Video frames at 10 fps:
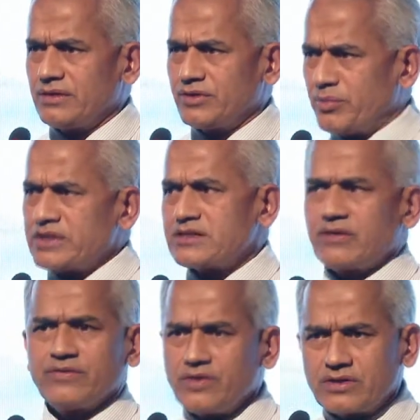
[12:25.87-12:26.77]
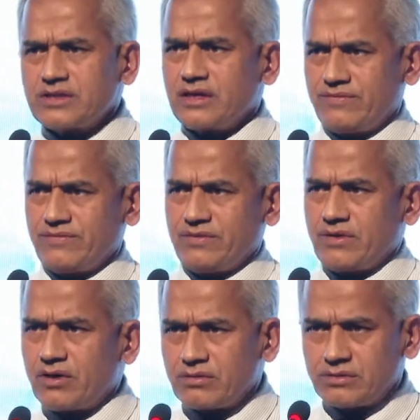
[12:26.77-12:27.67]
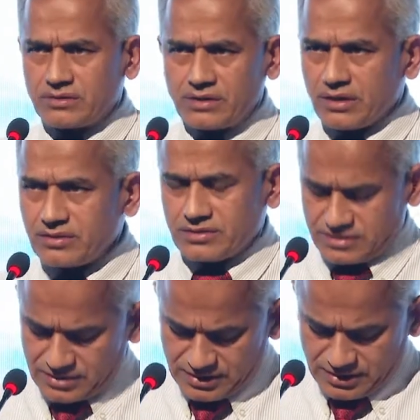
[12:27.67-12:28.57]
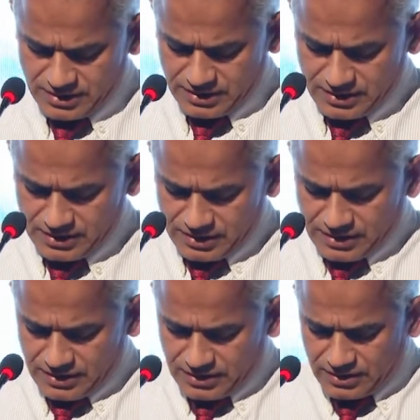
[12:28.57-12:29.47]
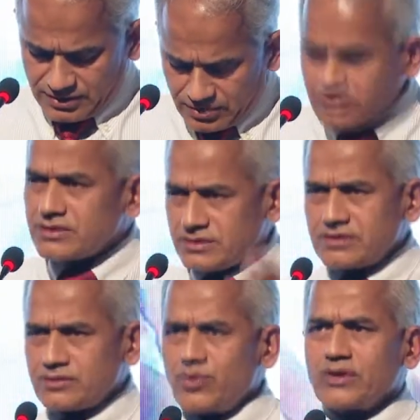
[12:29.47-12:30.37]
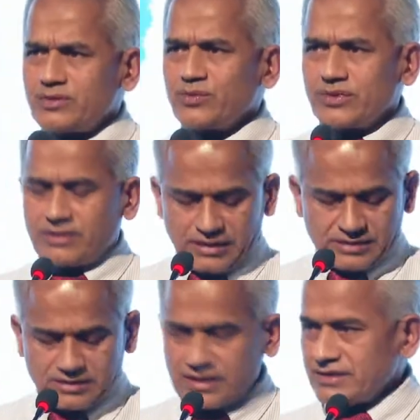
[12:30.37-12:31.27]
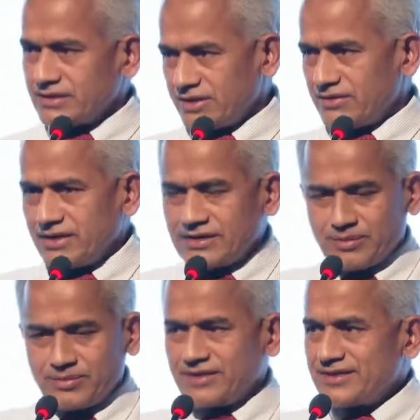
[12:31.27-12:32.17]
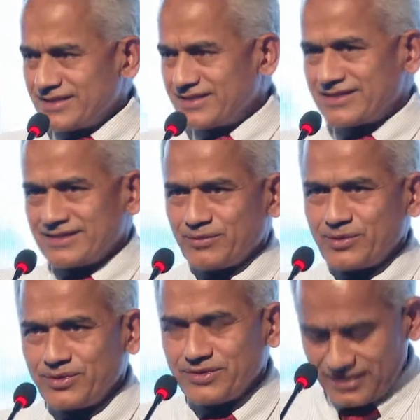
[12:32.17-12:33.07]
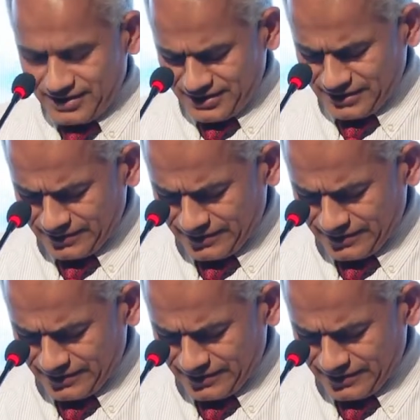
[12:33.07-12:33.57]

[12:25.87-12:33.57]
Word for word: the best out of yourself or others? So this is what we're exercising here, right? I mean, this is what you're going to hear.